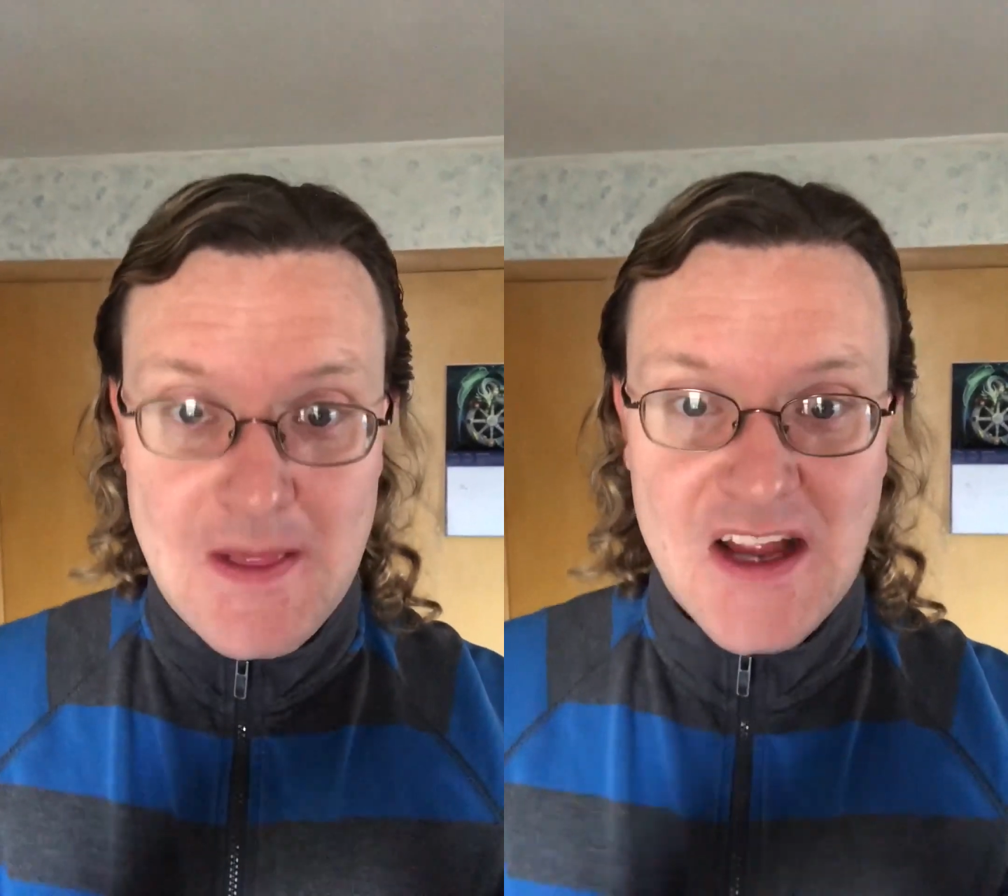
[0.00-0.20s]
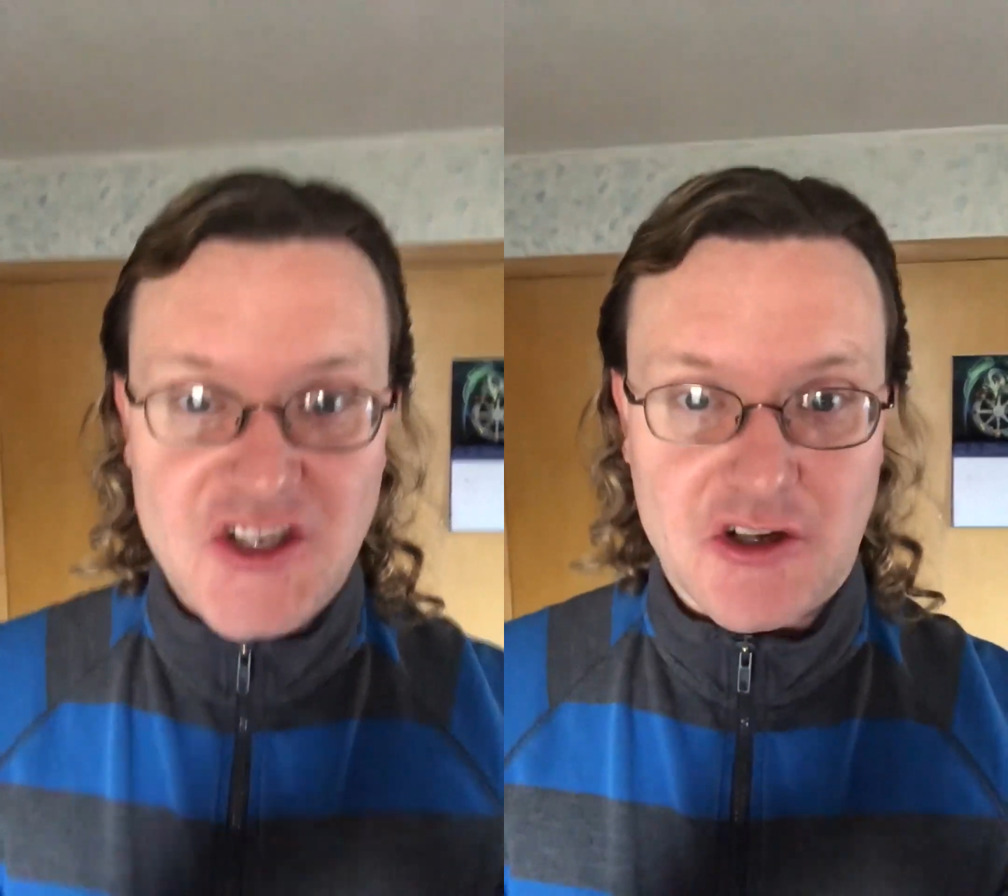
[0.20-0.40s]

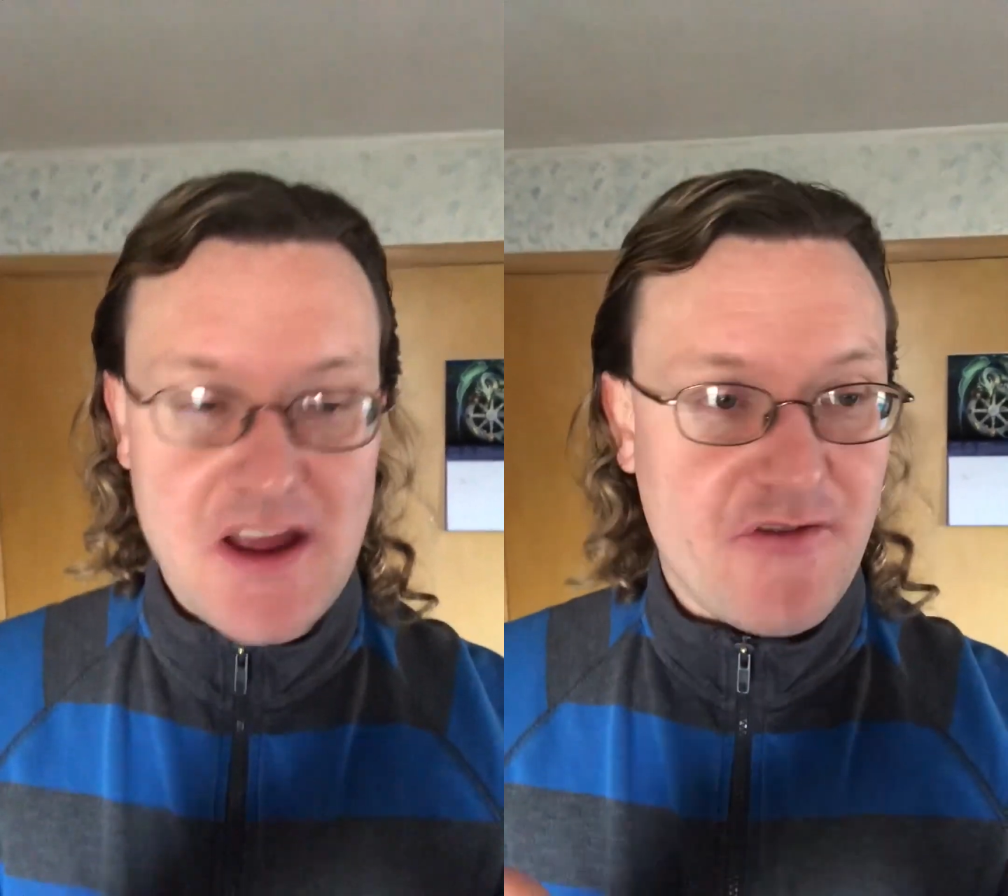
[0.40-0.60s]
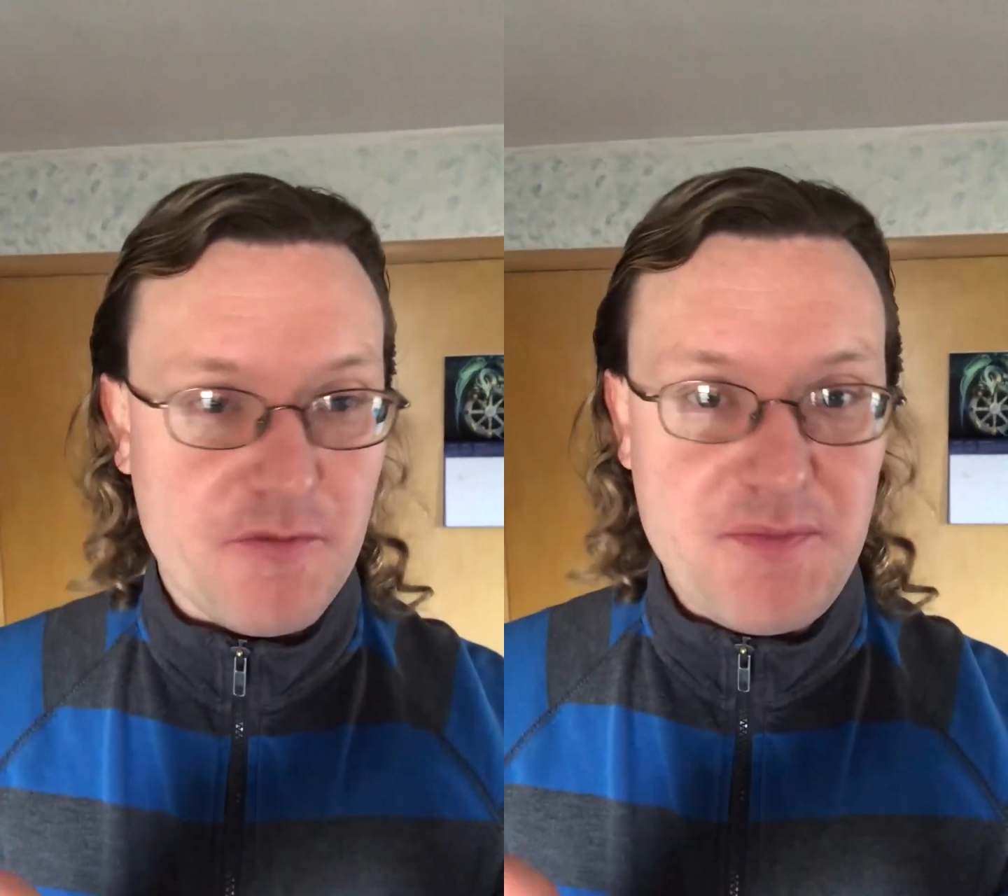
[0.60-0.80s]
shall
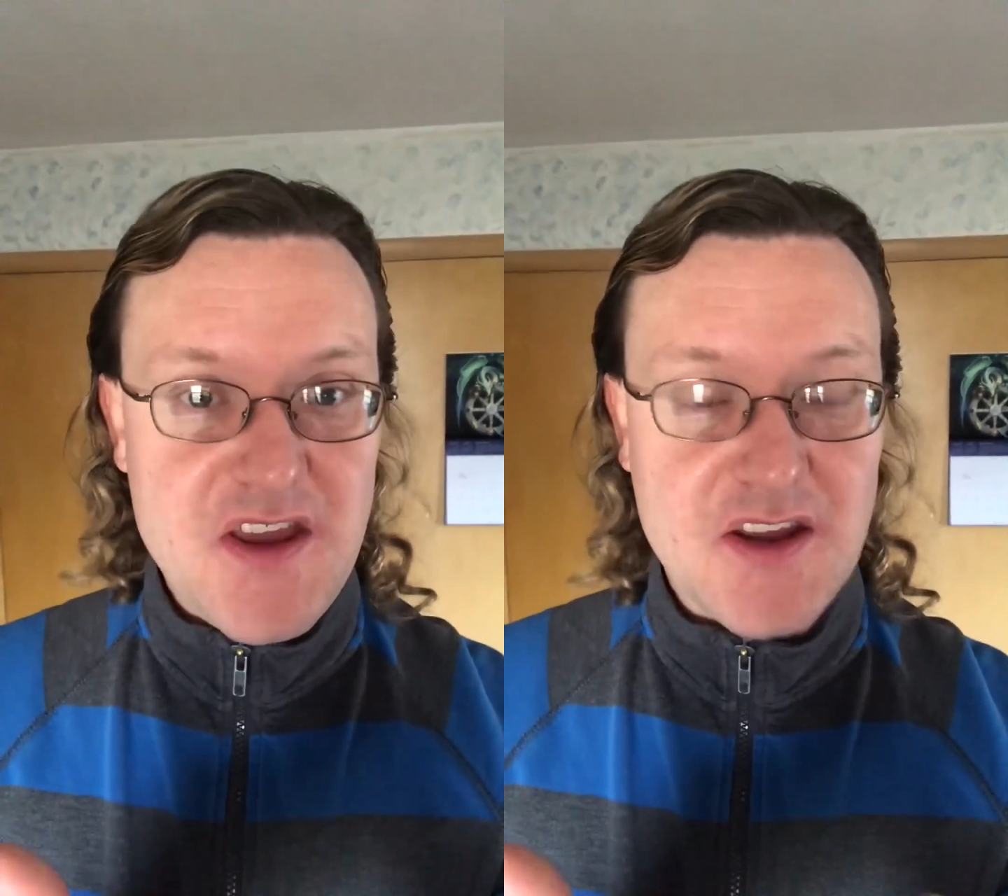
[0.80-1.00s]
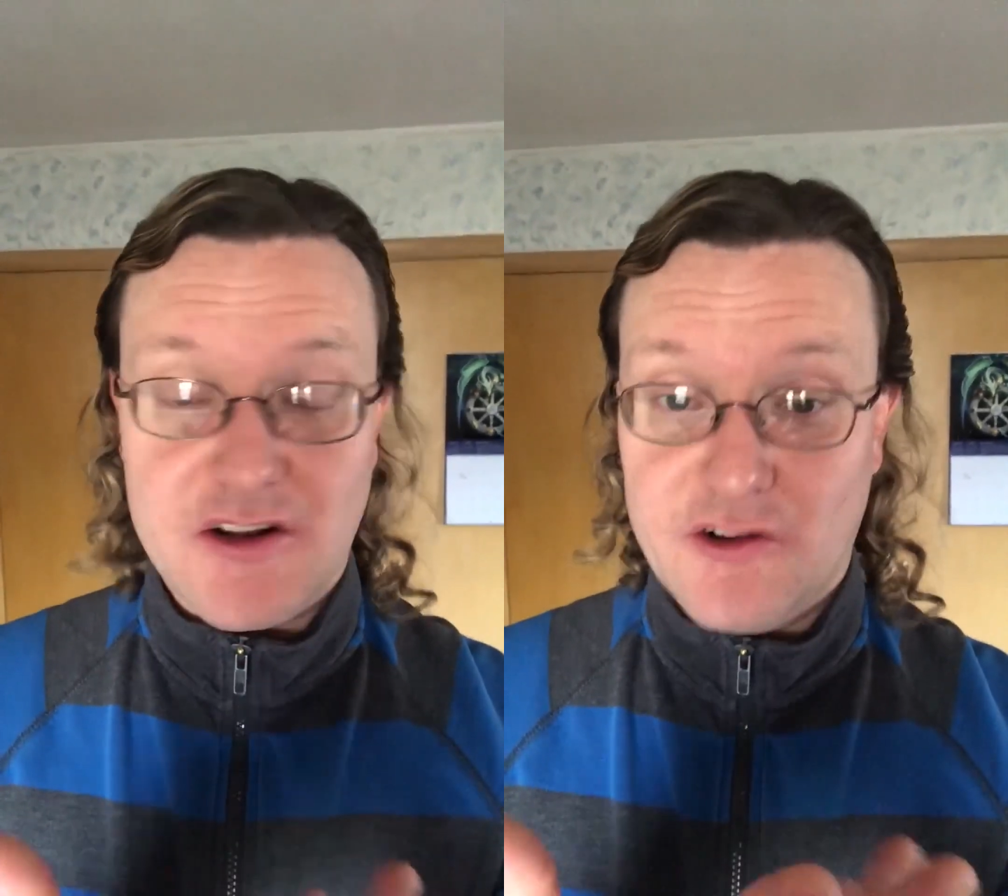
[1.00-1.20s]
ever
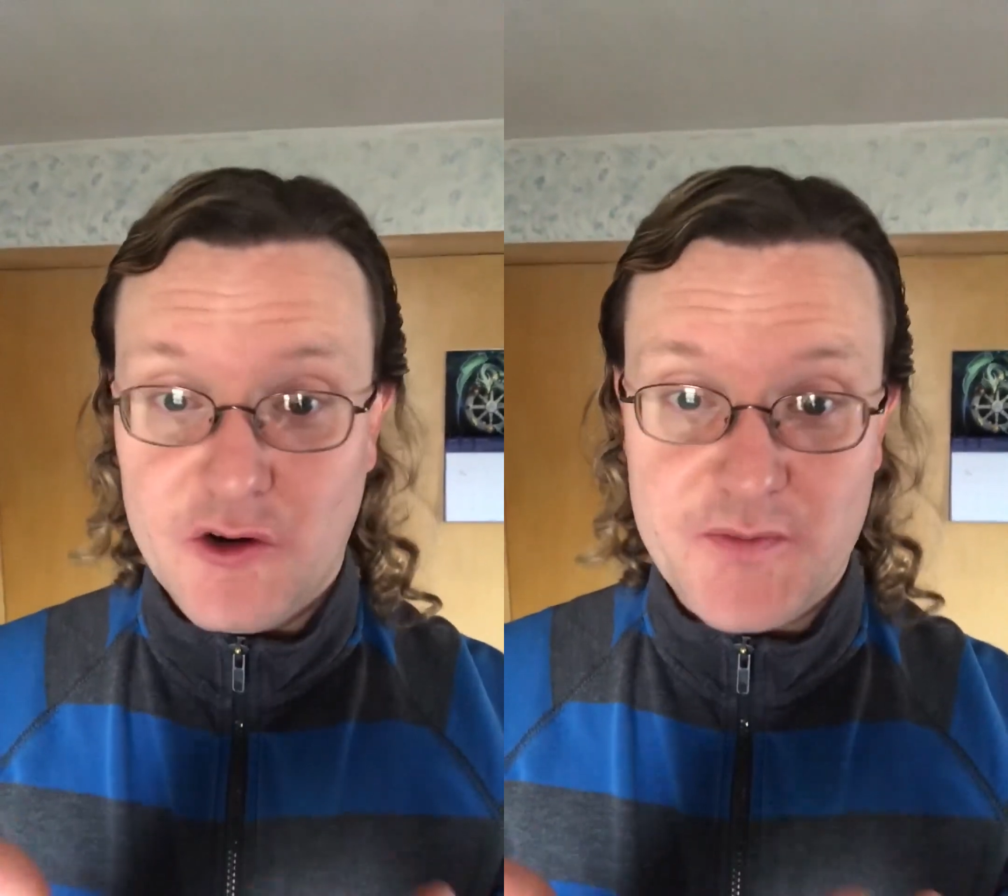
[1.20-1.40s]
be in close